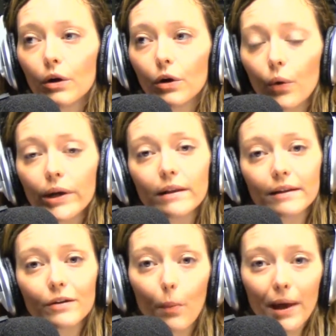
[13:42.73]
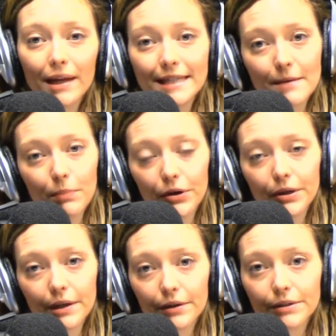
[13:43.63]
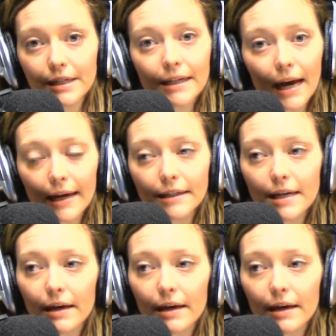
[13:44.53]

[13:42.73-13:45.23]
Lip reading: going a little bit deeper here tonight